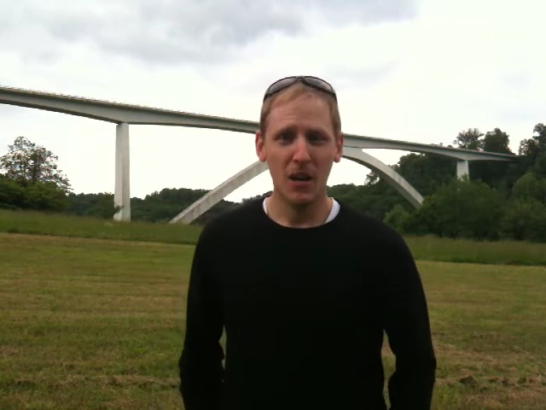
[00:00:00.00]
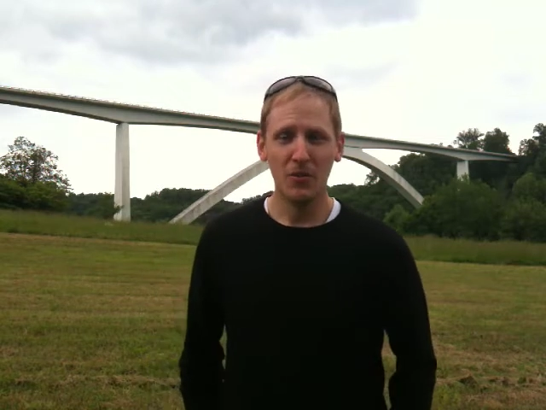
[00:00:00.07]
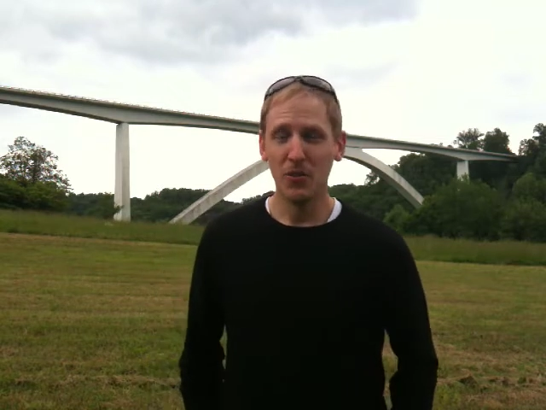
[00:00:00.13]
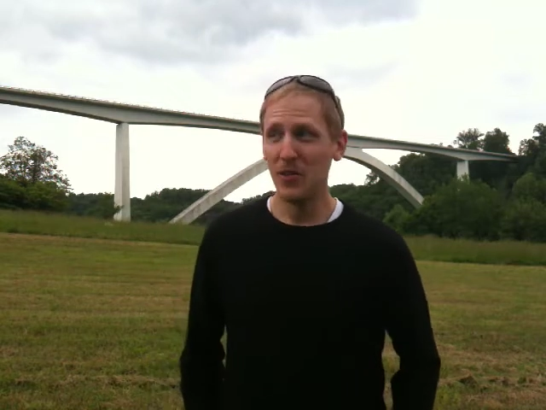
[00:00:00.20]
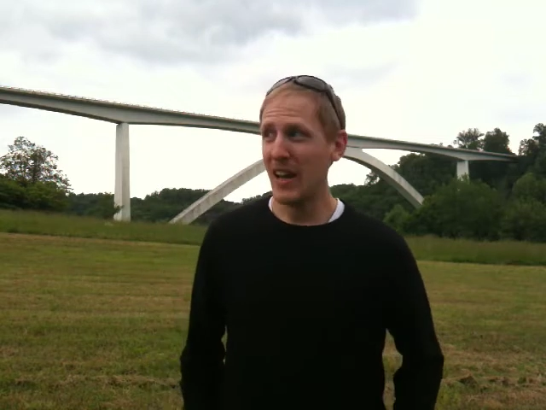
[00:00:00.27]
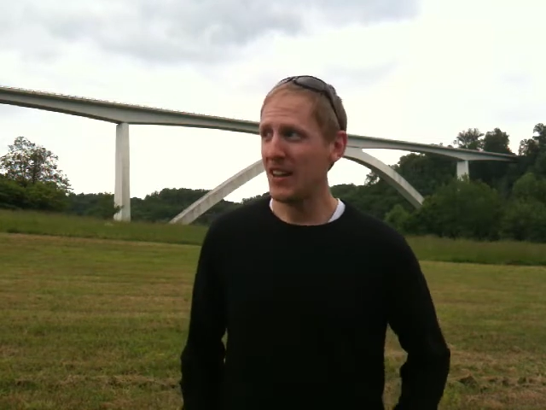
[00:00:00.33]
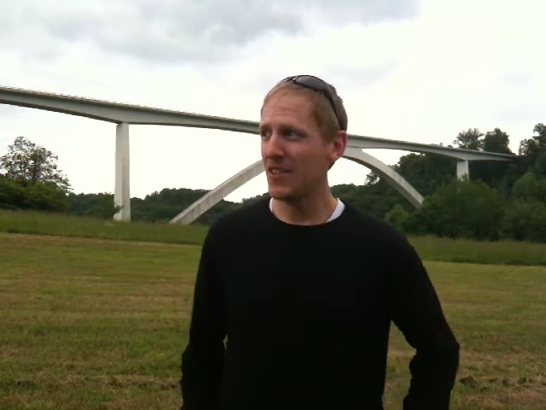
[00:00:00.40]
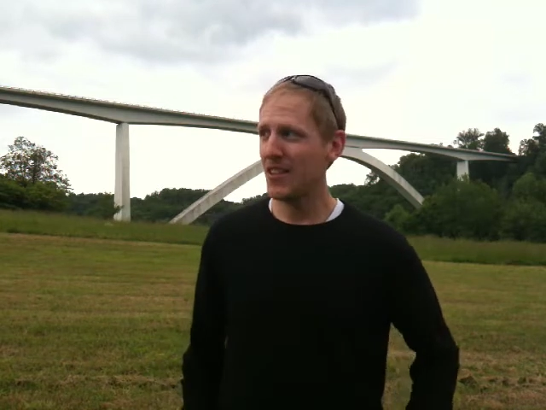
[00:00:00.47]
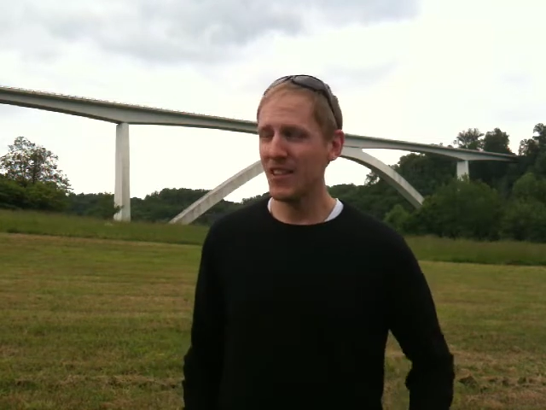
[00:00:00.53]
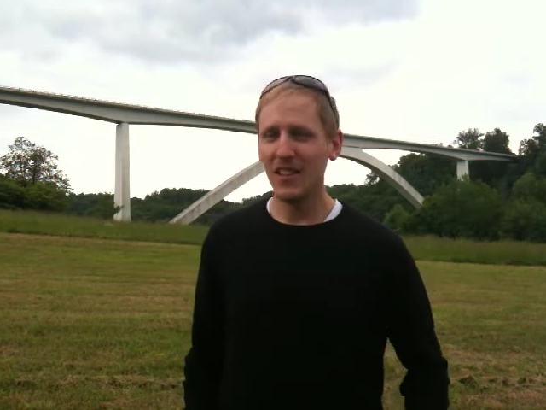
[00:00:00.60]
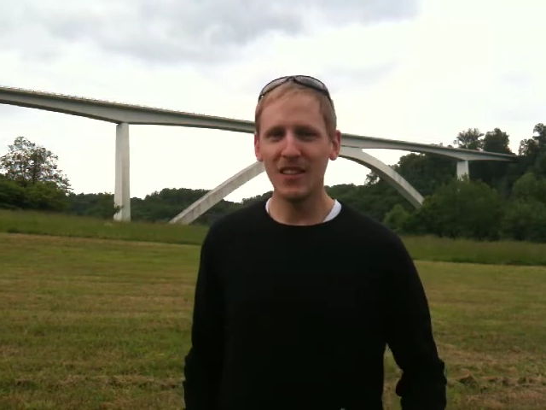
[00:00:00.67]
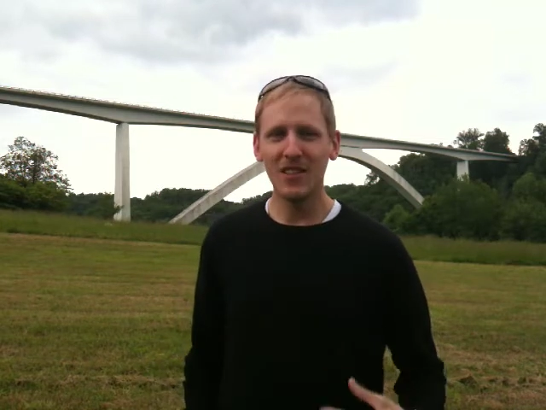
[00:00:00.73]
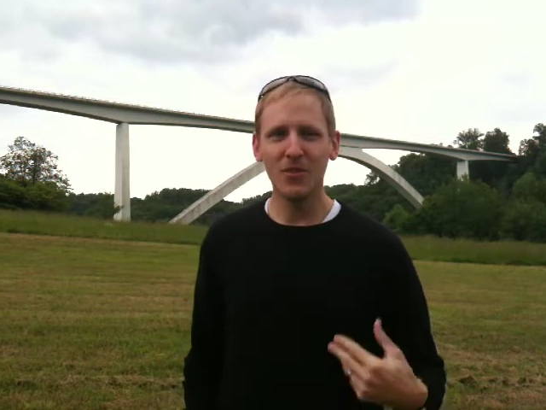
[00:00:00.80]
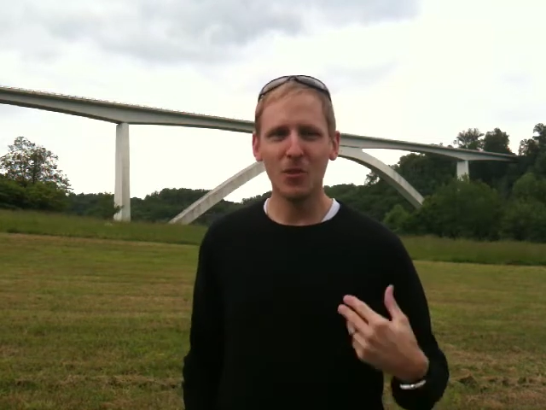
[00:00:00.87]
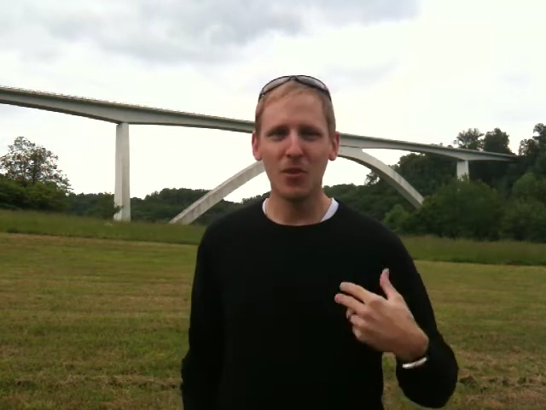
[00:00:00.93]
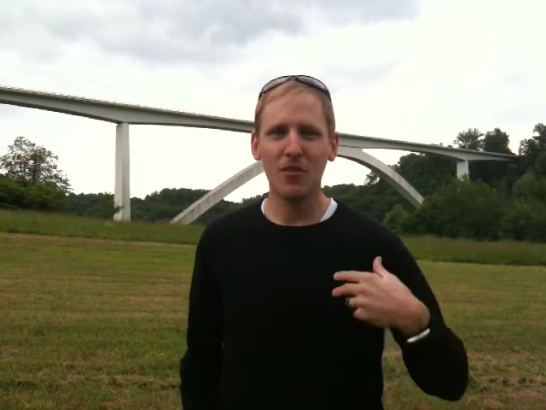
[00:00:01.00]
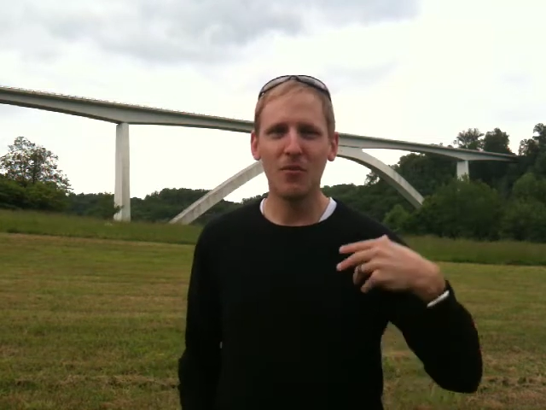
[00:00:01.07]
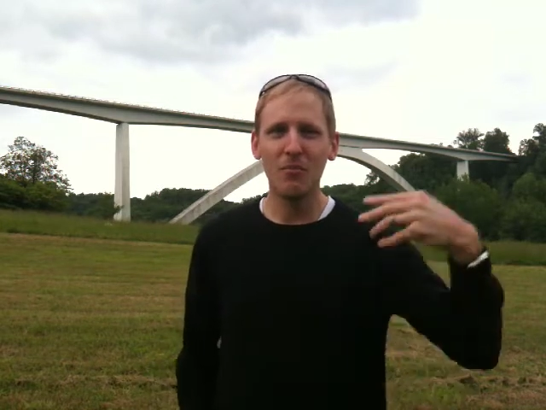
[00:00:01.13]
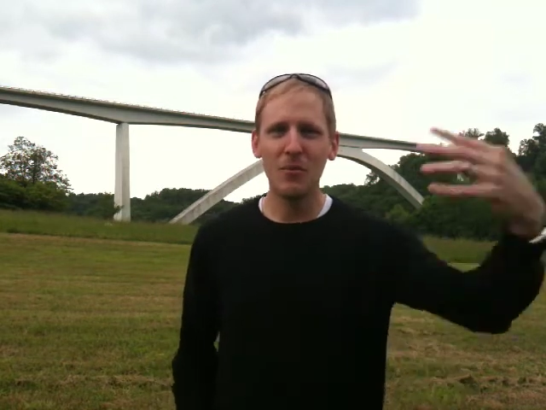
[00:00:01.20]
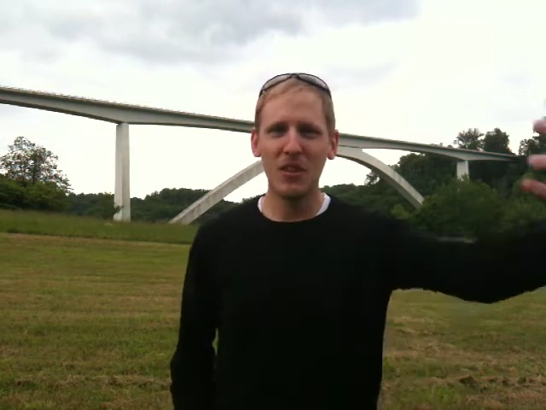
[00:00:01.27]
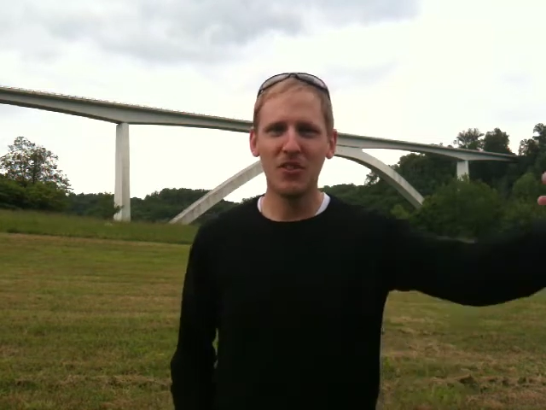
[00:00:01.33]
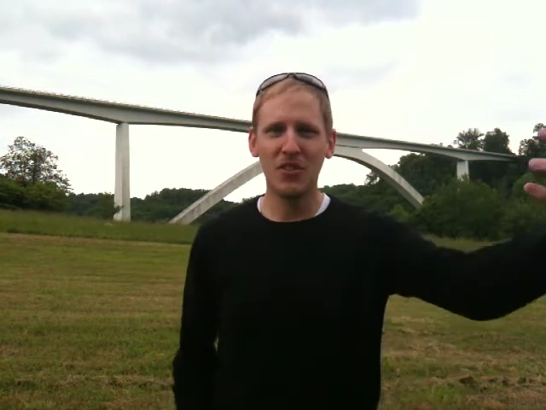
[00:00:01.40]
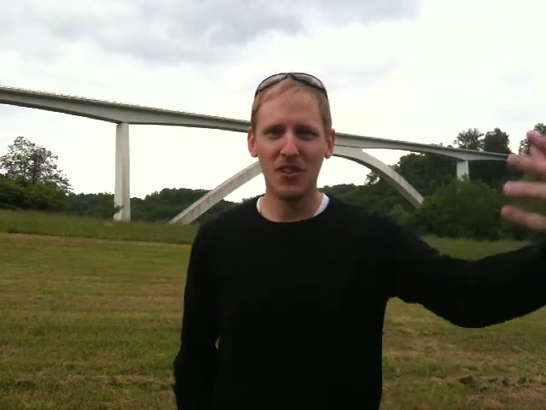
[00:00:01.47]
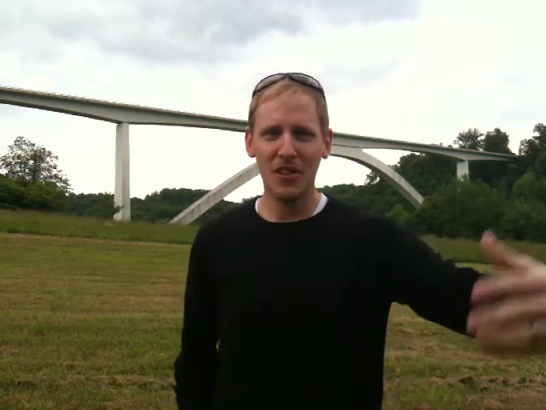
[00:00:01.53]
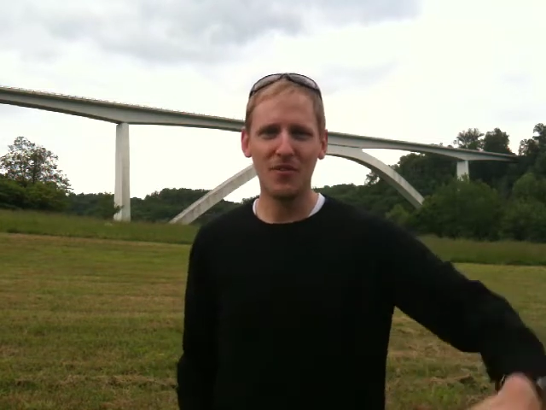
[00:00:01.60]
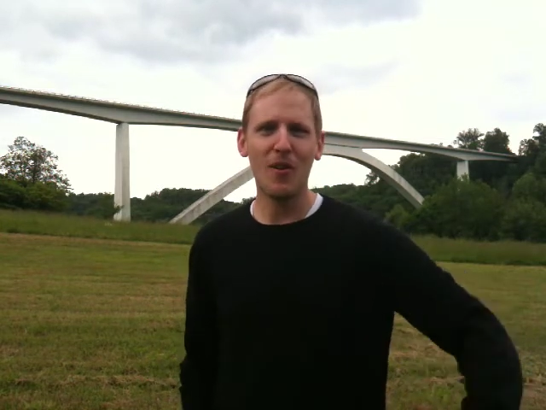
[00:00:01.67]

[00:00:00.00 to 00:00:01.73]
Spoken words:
So that's the sort of mission